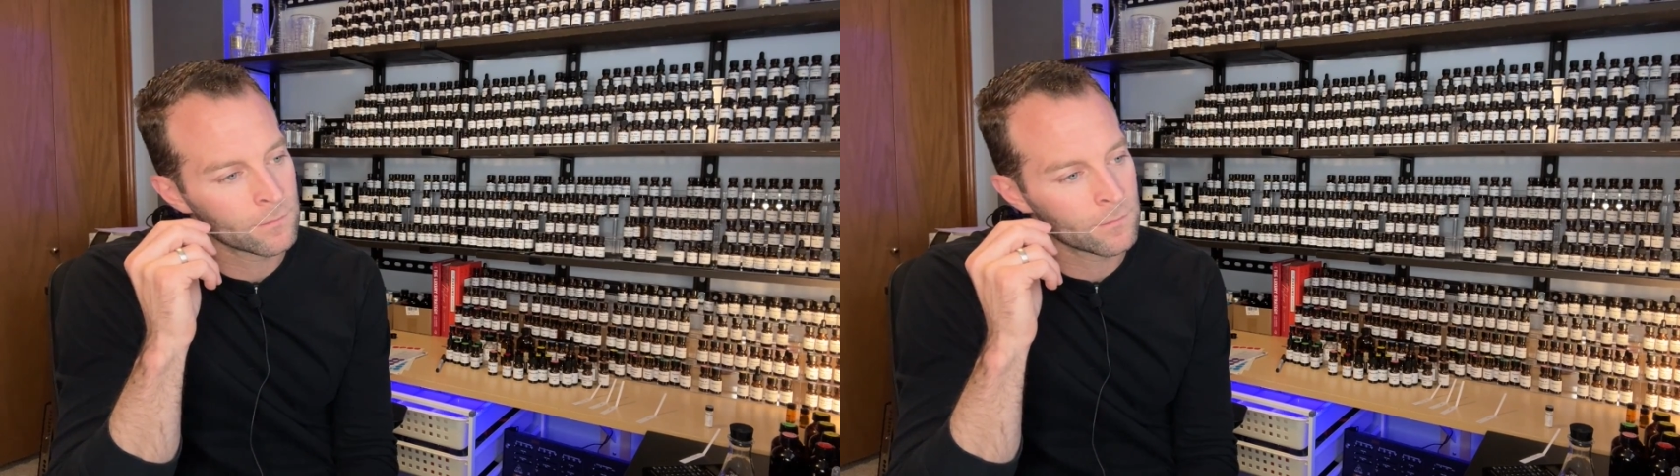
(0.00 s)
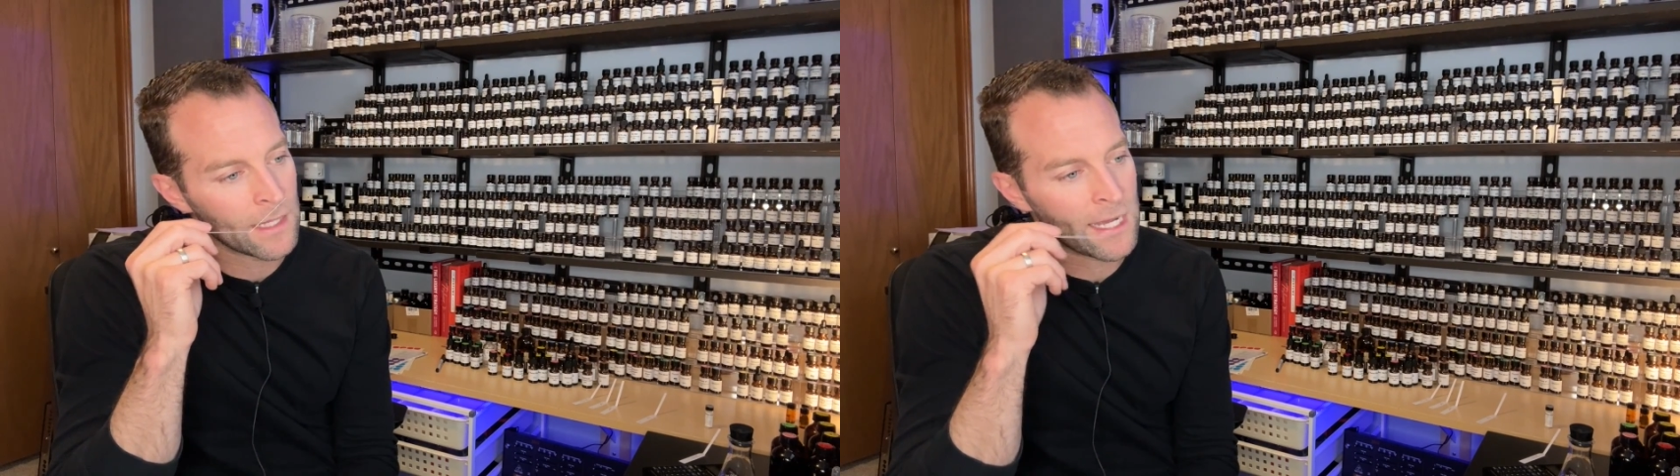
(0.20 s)

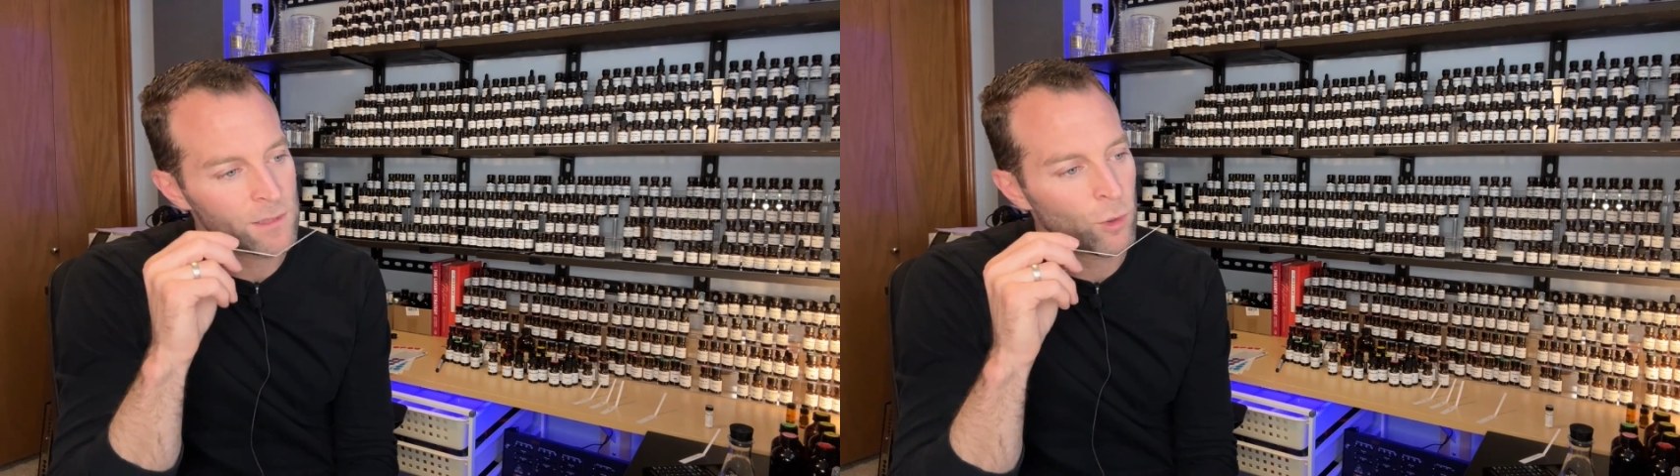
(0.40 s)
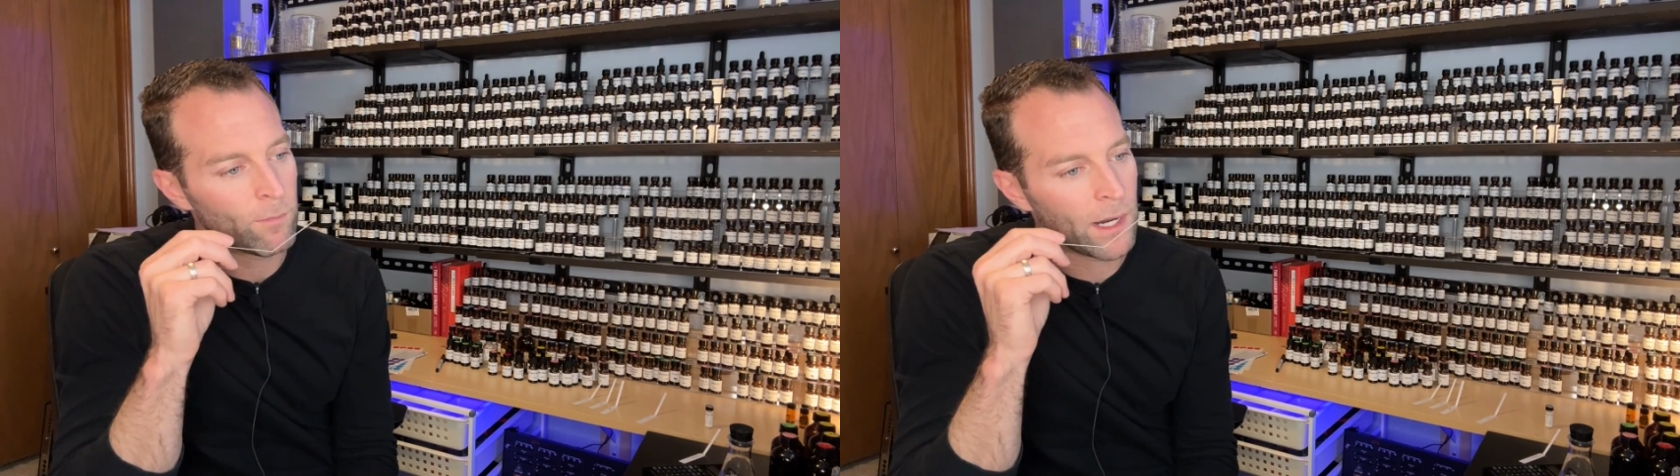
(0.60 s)
adds
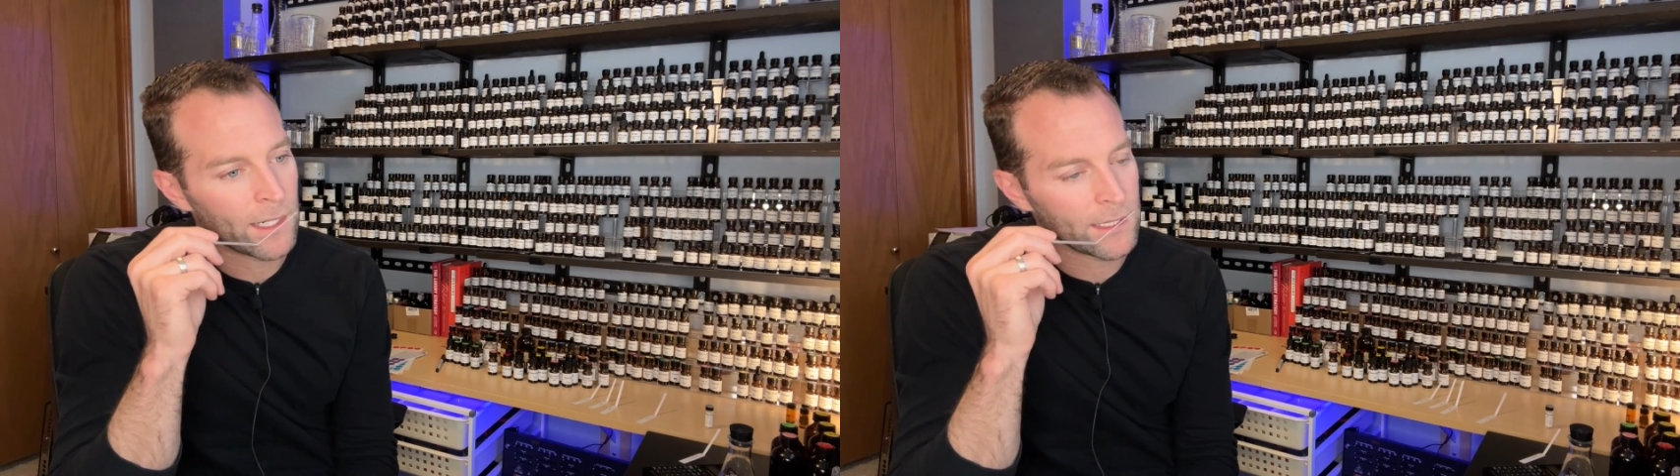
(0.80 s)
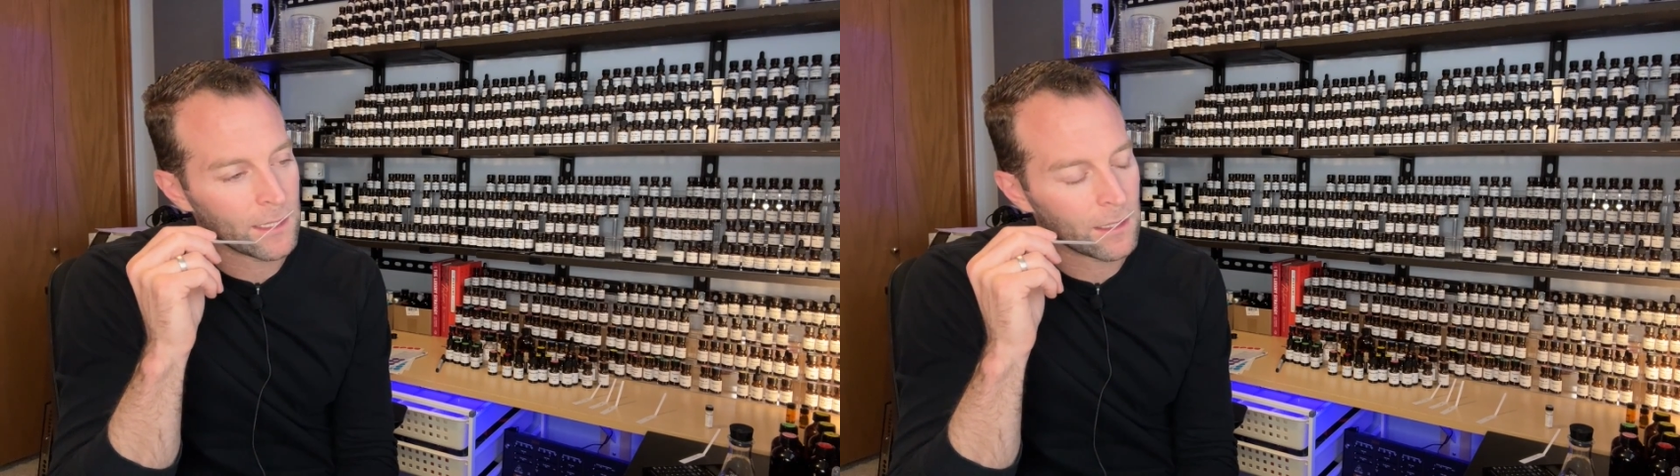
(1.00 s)
more body and